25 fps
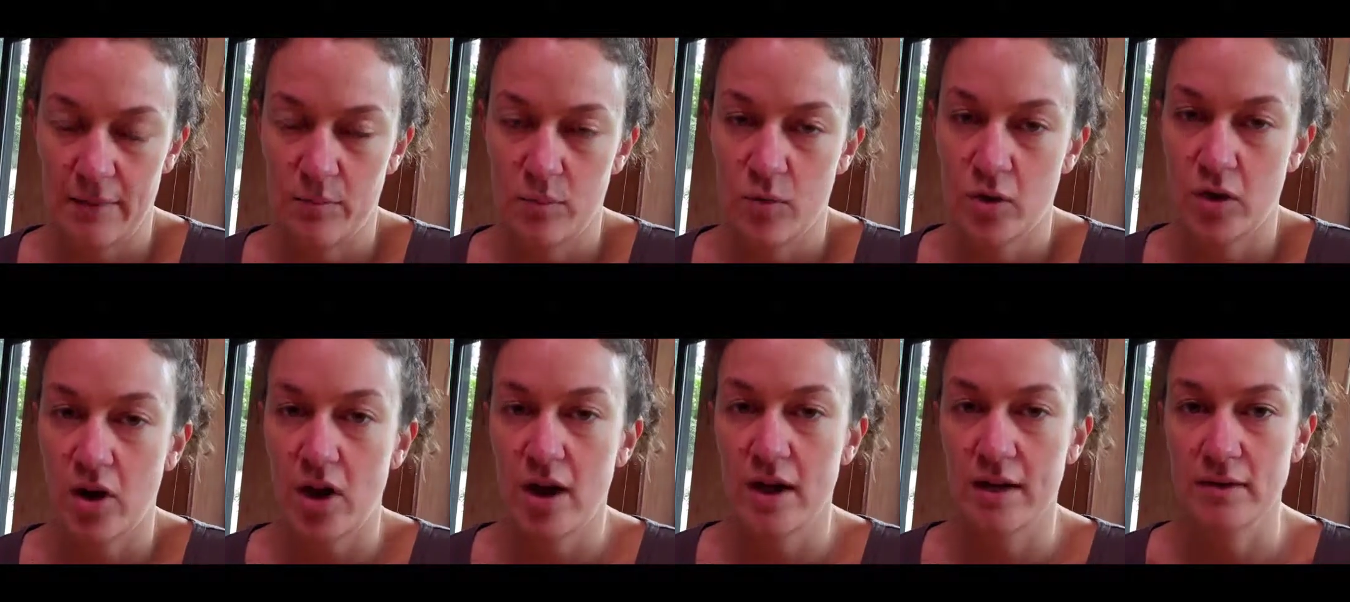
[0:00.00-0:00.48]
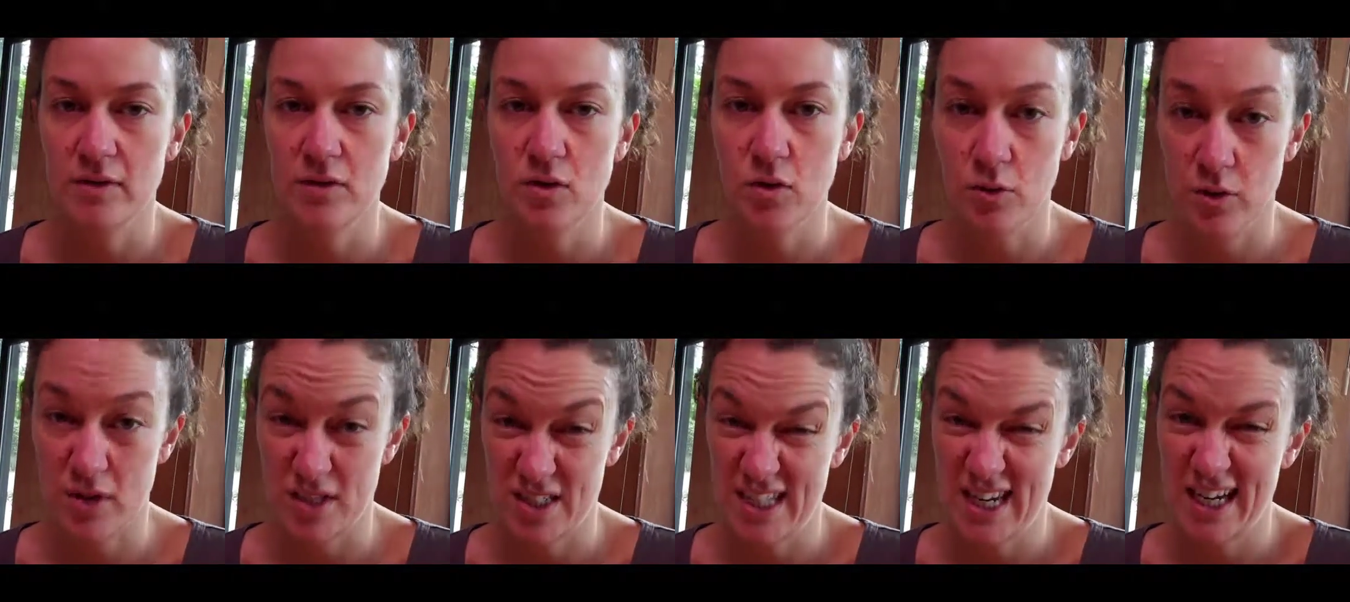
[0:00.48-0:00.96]
what I
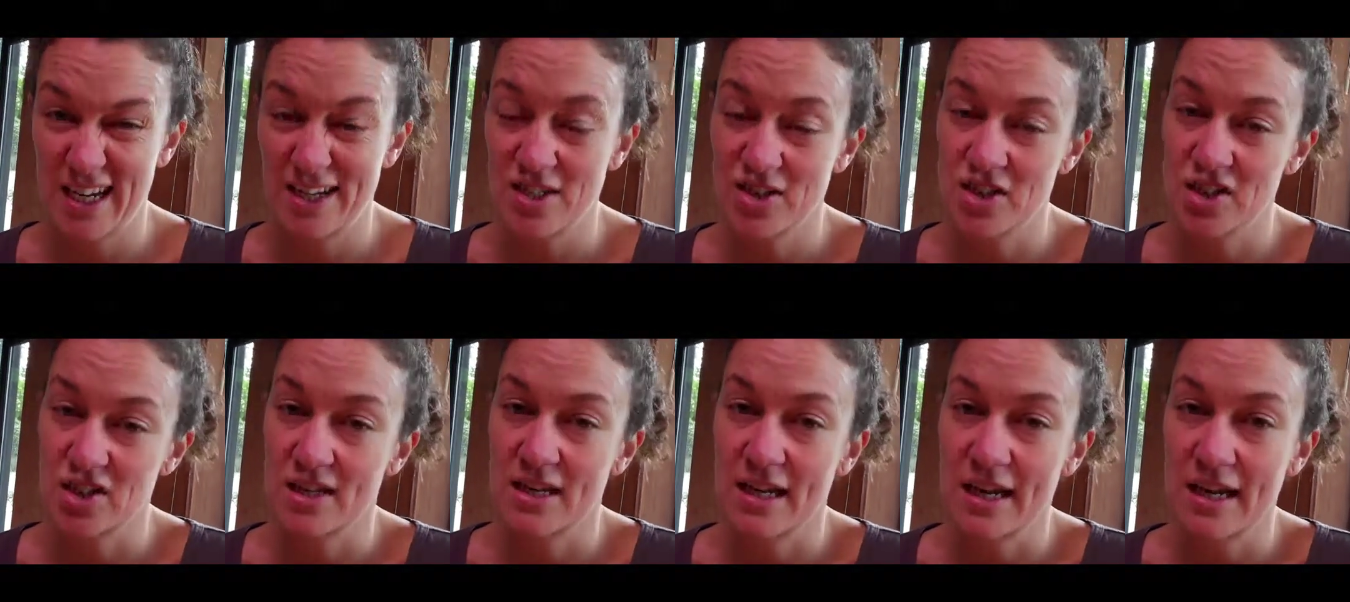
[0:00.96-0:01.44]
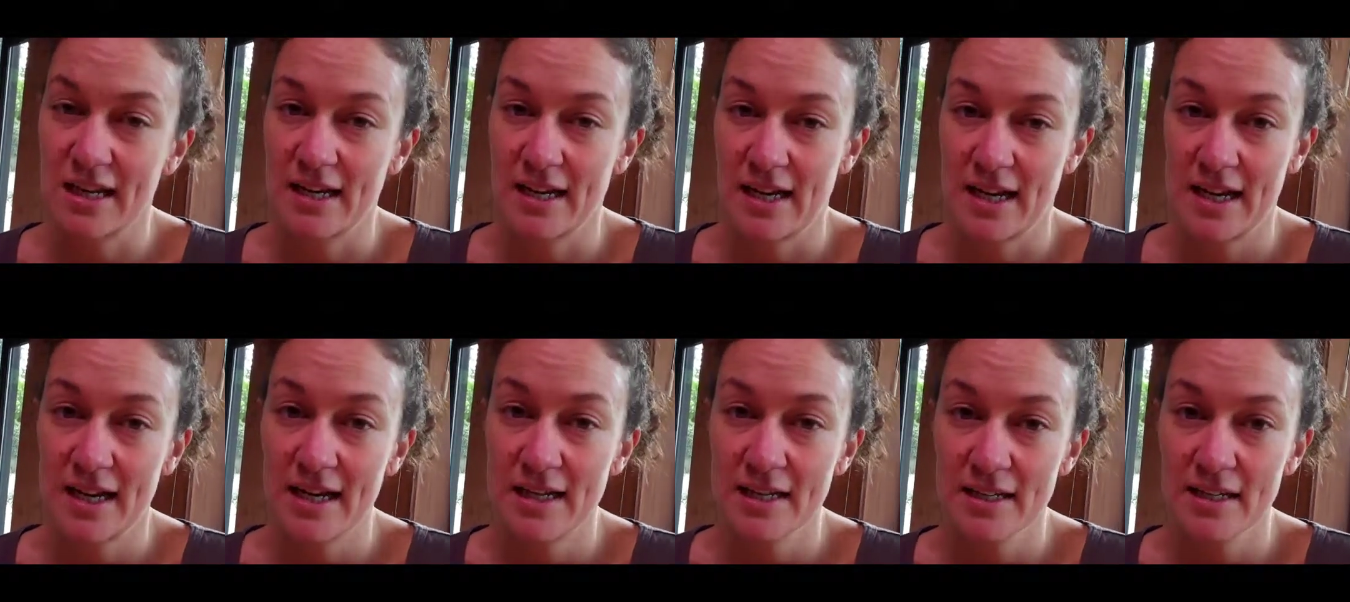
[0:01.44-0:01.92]
called a tension
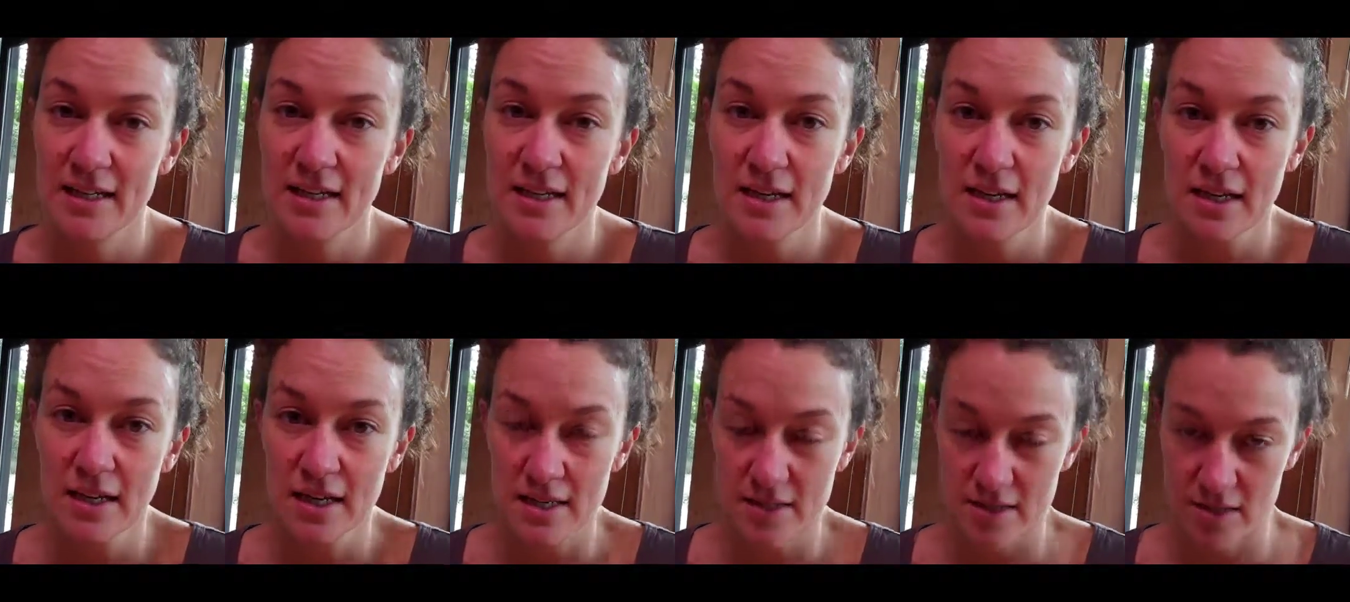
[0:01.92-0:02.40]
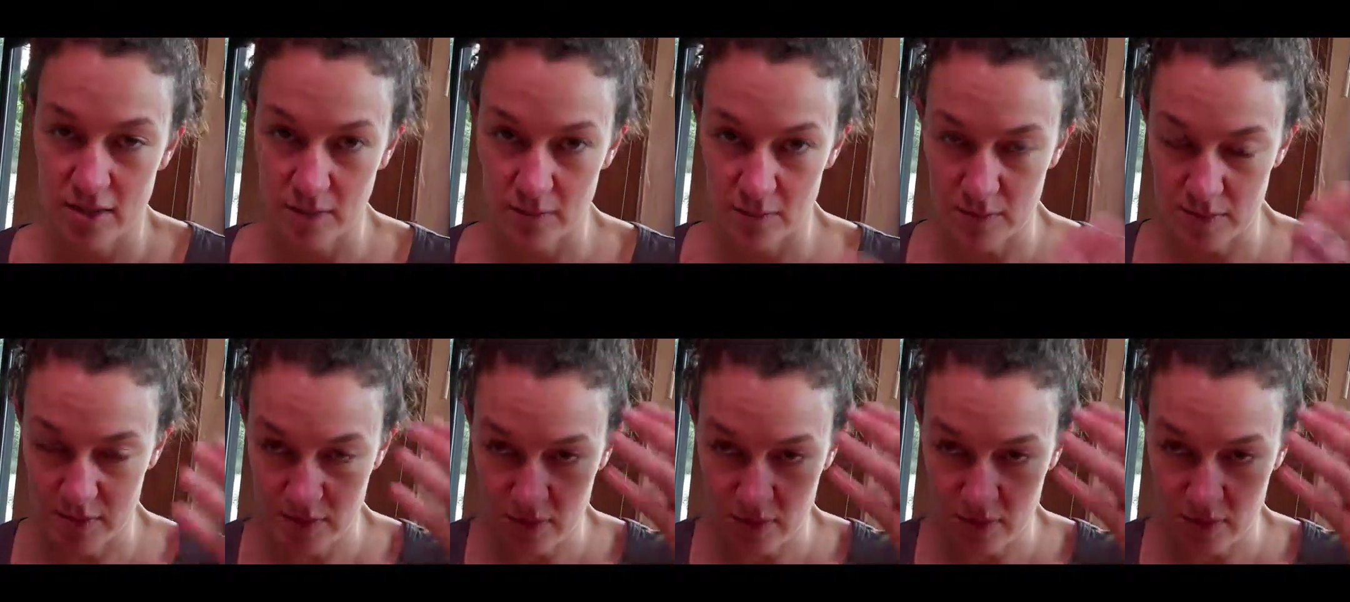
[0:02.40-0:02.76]
headache. So it was